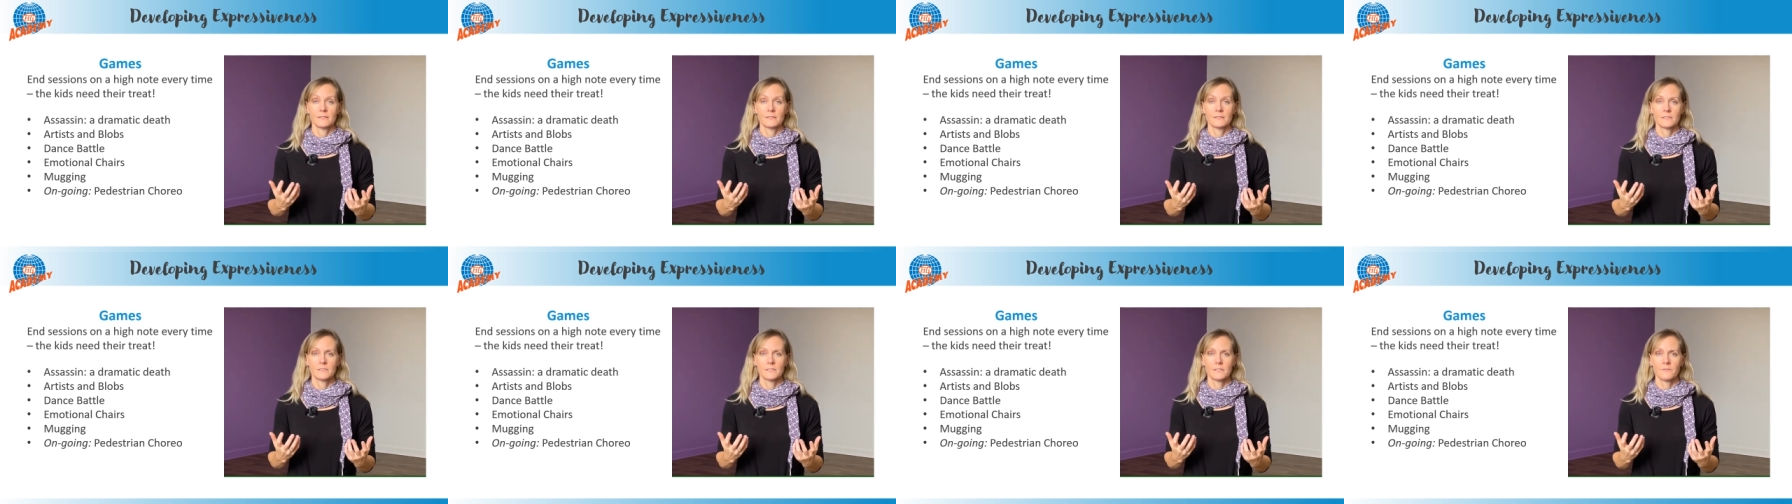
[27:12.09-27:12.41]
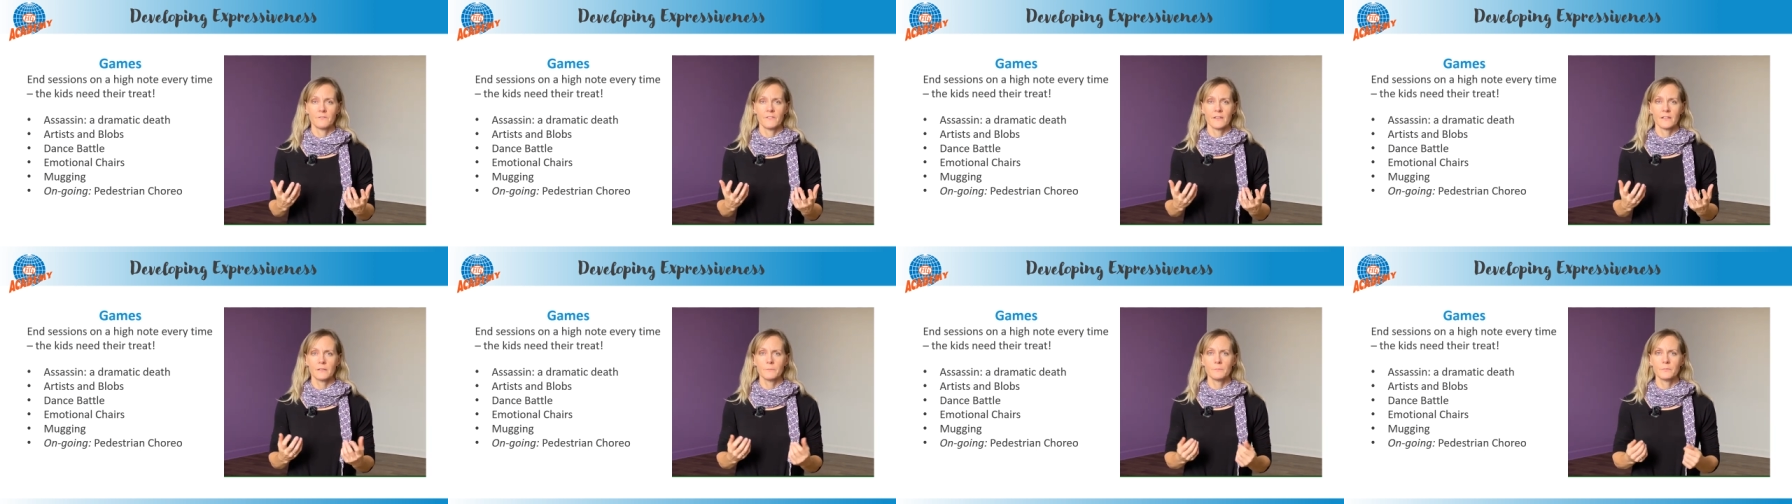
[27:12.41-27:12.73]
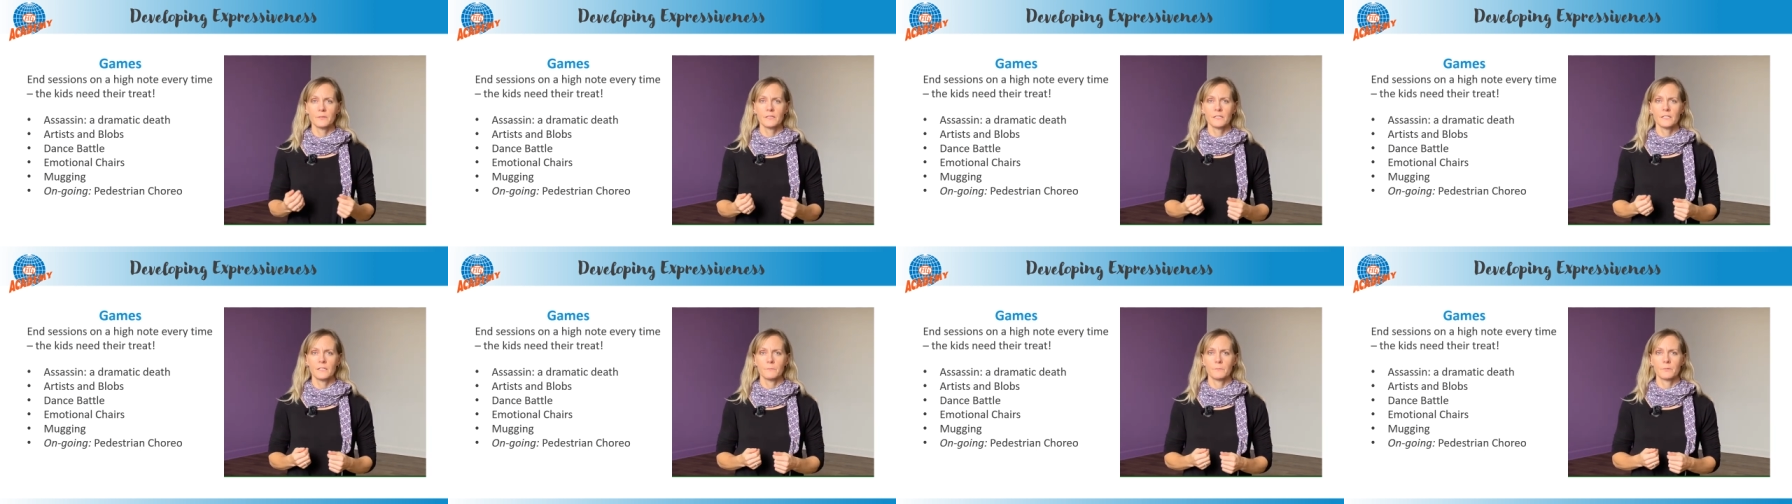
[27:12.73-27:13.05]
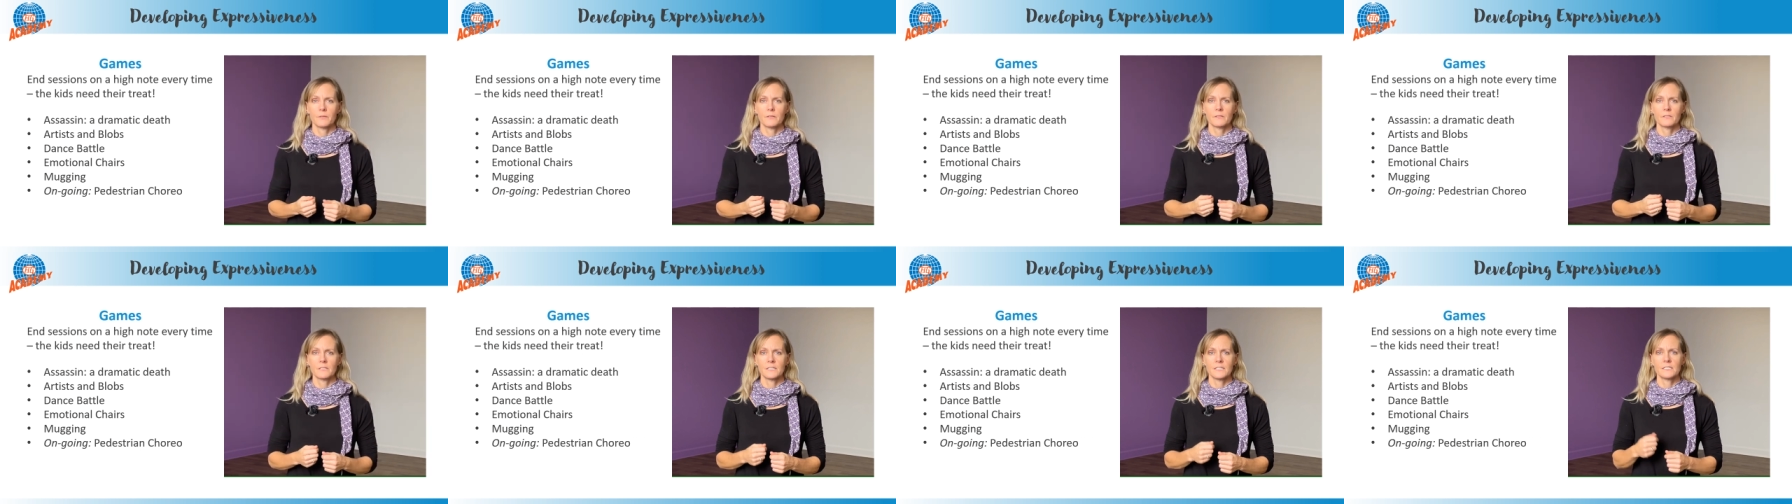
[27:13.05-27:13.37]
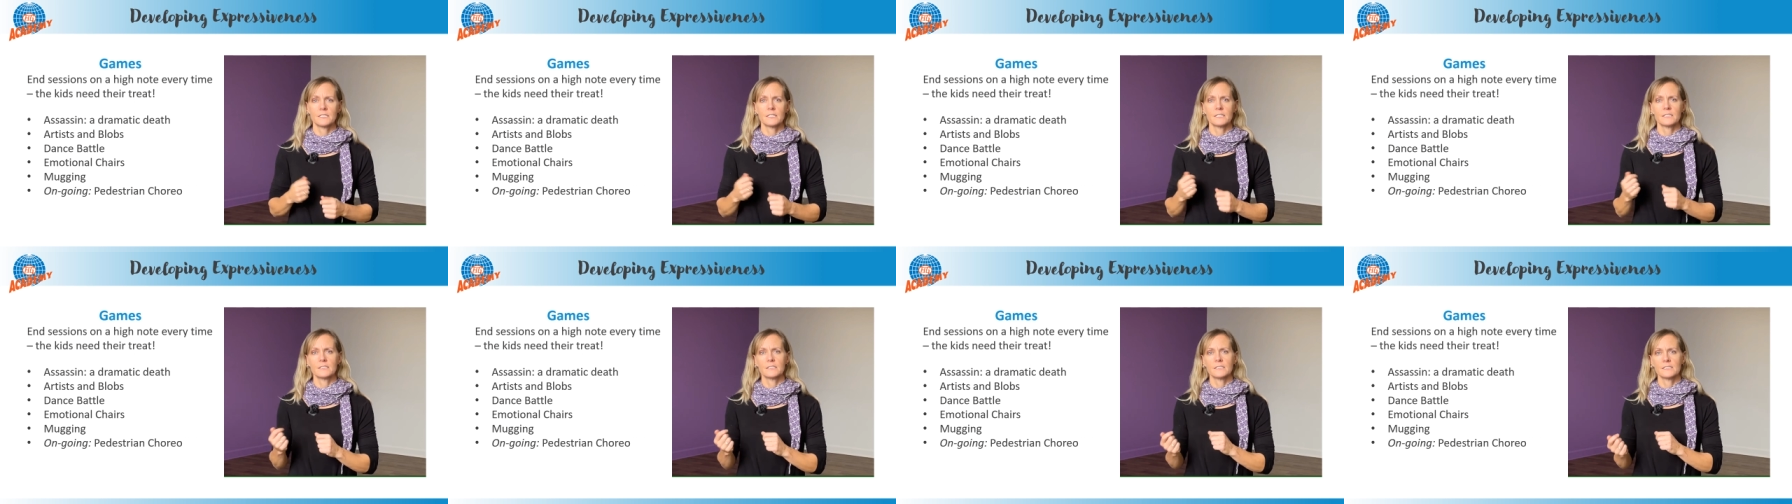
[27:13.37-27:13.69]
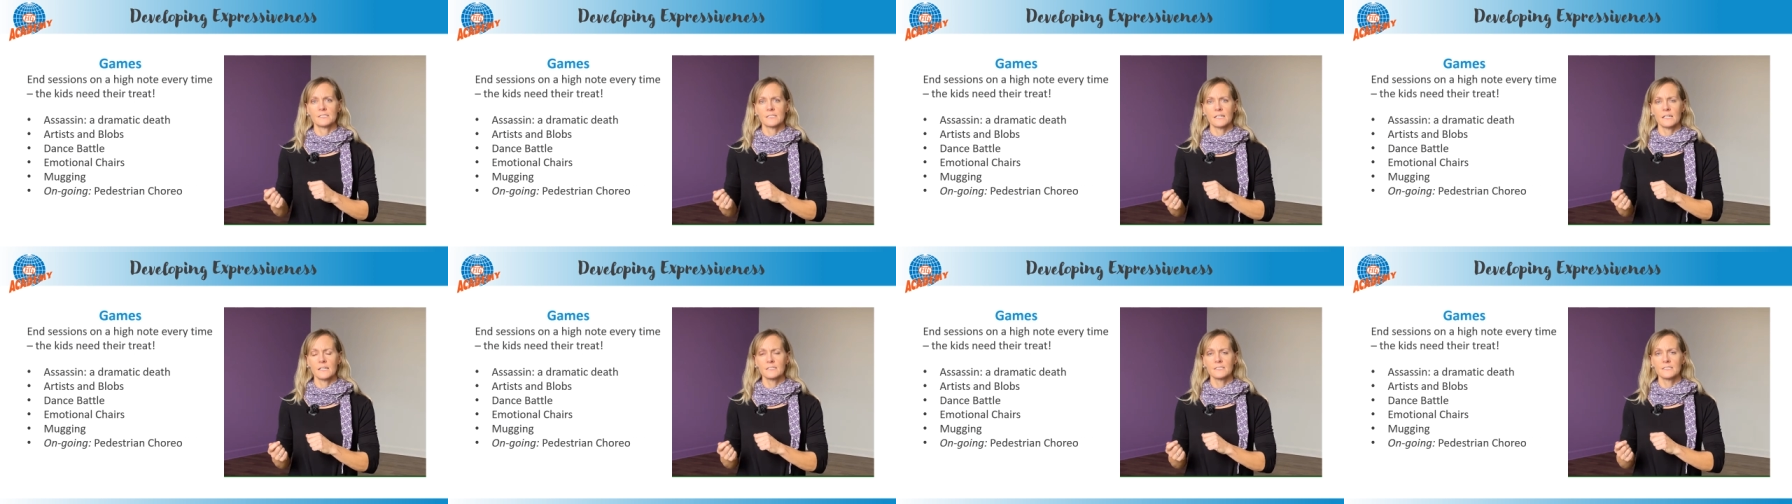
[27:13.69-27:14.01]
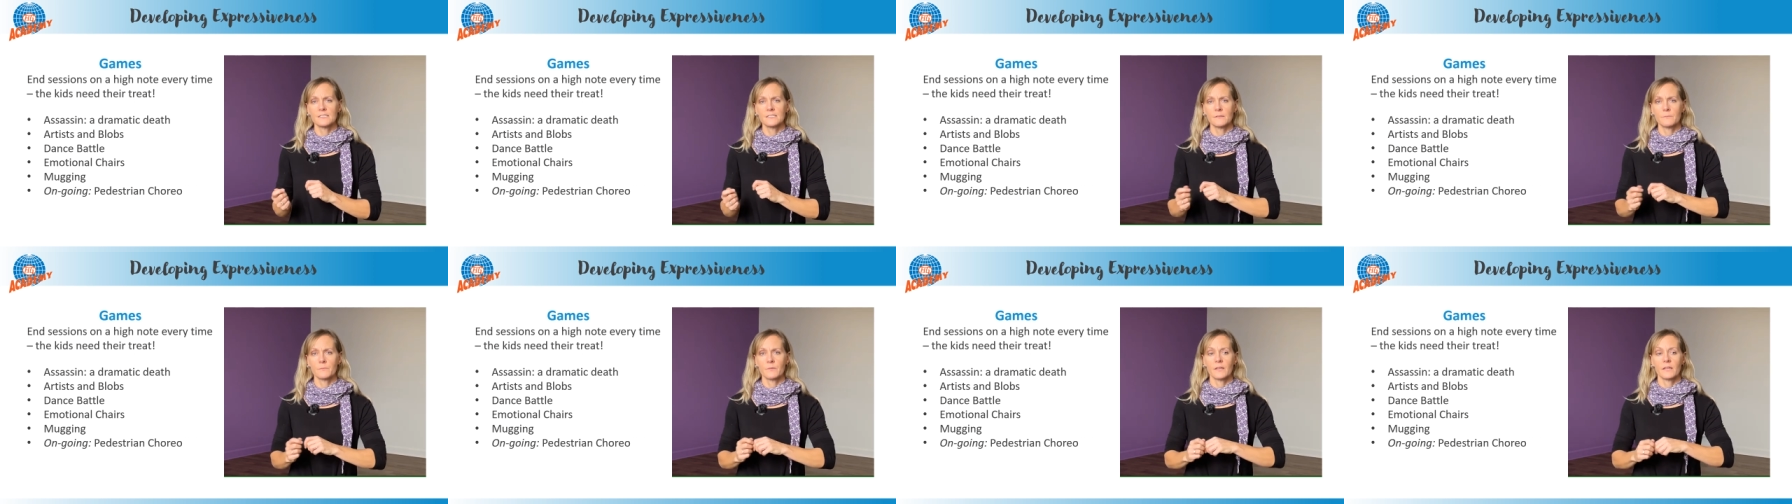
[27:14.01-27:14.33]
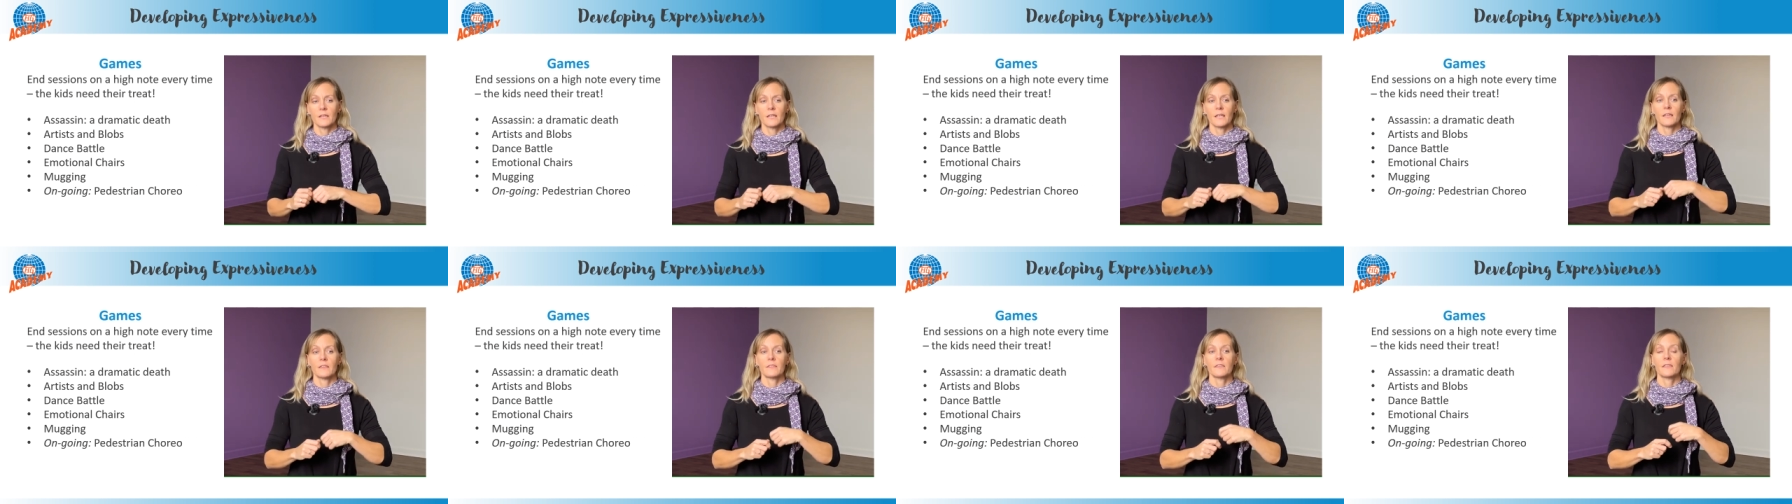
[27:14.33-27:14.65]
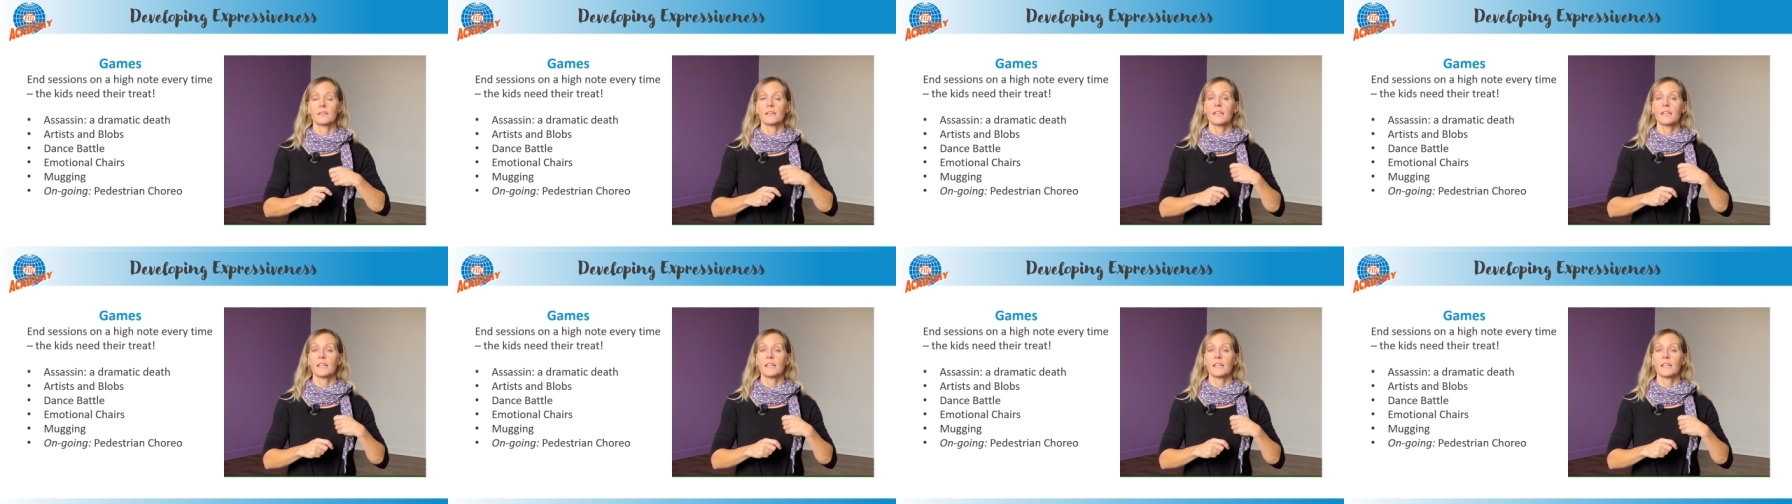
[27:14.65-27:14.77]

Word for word: developing the ability to design something and then